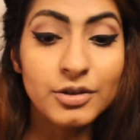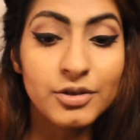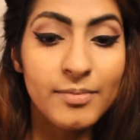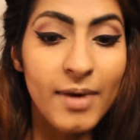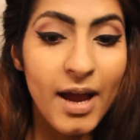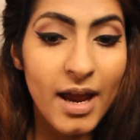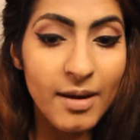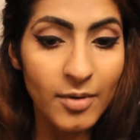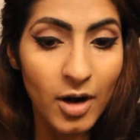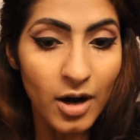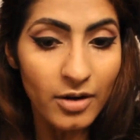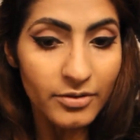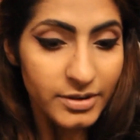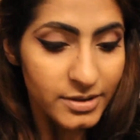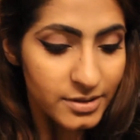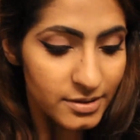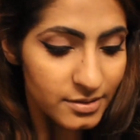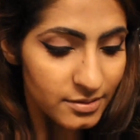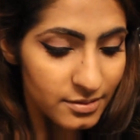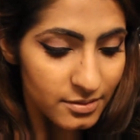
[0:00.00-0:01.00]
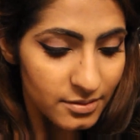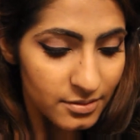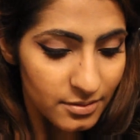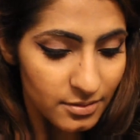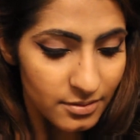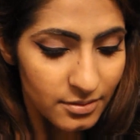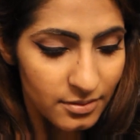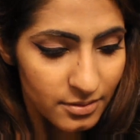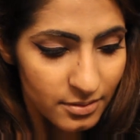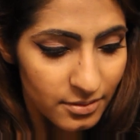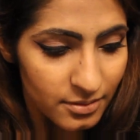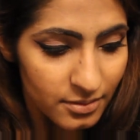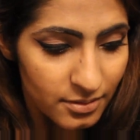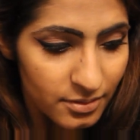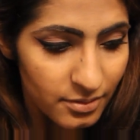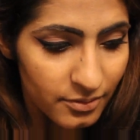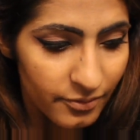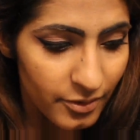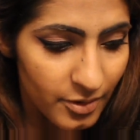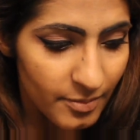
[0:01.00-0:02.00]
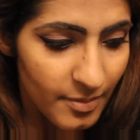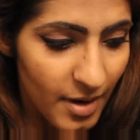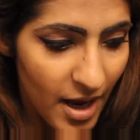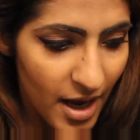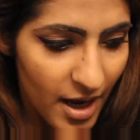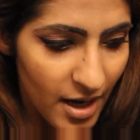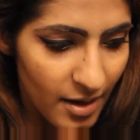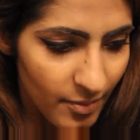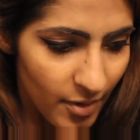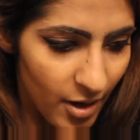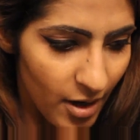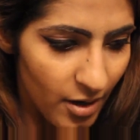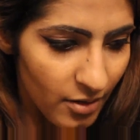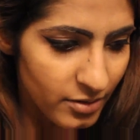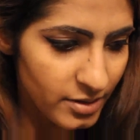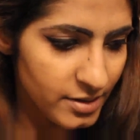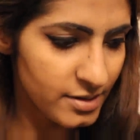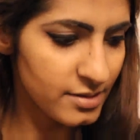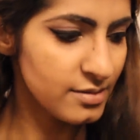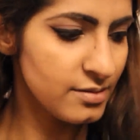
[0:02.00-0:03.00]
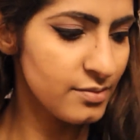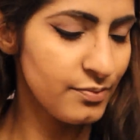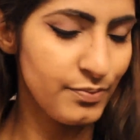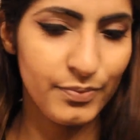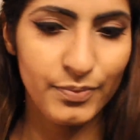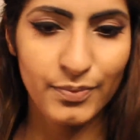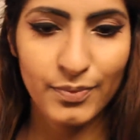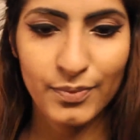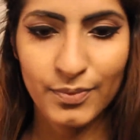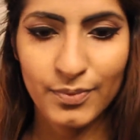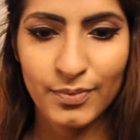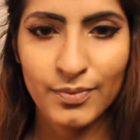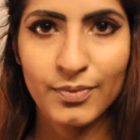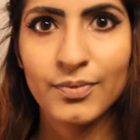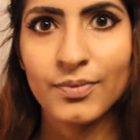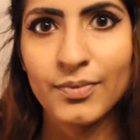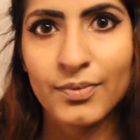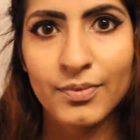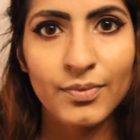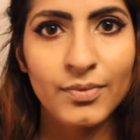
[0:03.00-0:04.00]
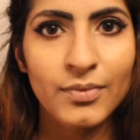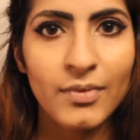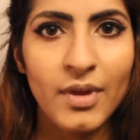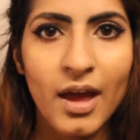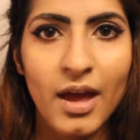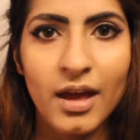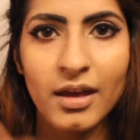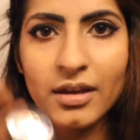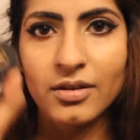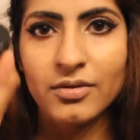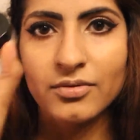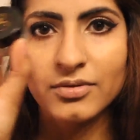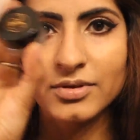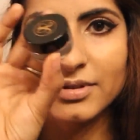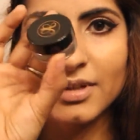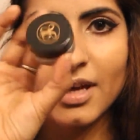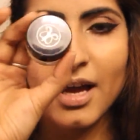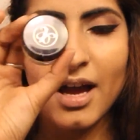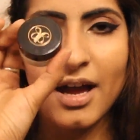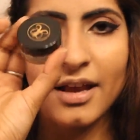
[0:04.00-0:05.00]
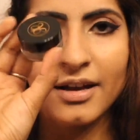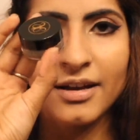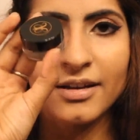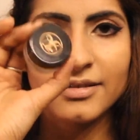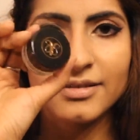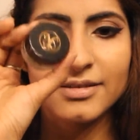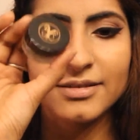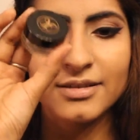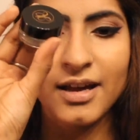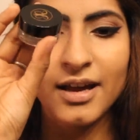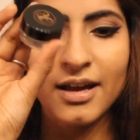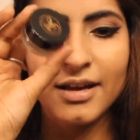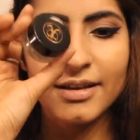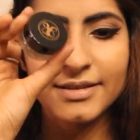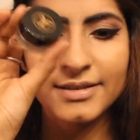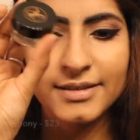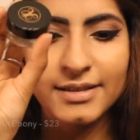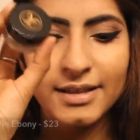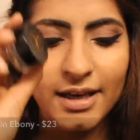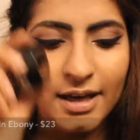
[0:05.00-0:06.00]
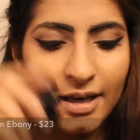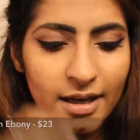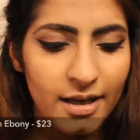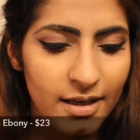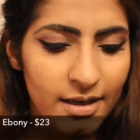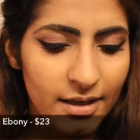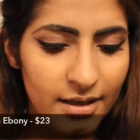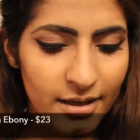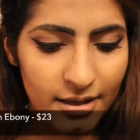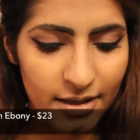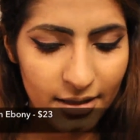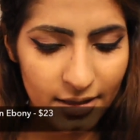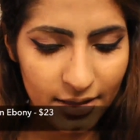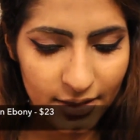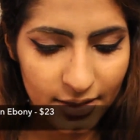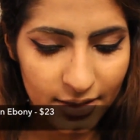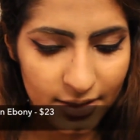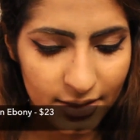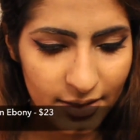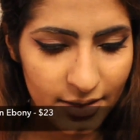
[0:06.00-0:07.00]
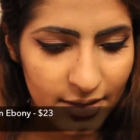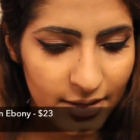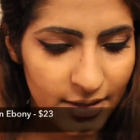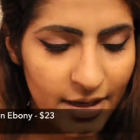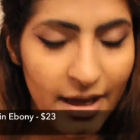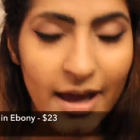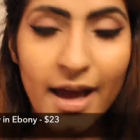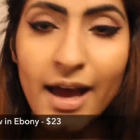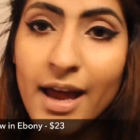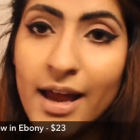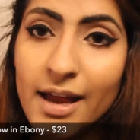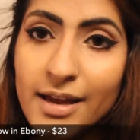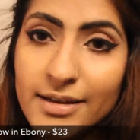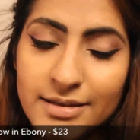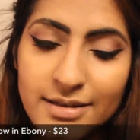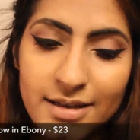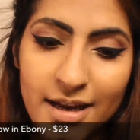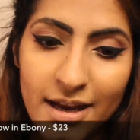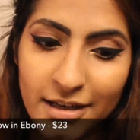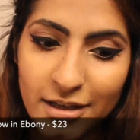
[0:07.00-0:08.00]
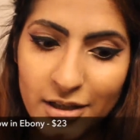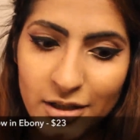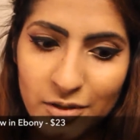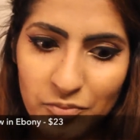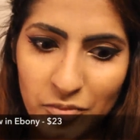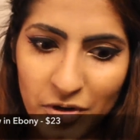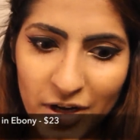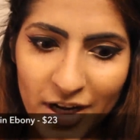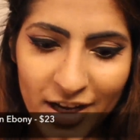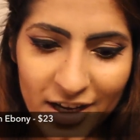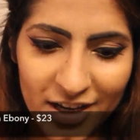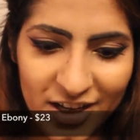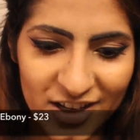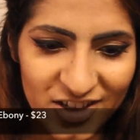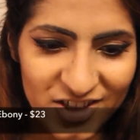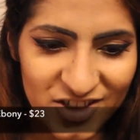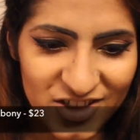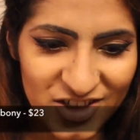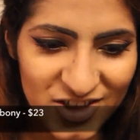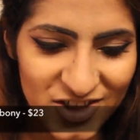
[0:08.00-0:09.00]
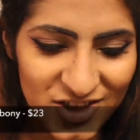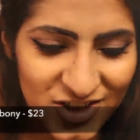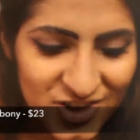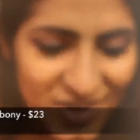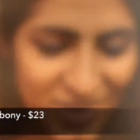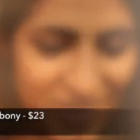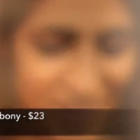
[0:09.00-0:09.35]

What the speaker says: I'll do my eyebrows. For my eyebrows, I use the Anastasia and an angled brush.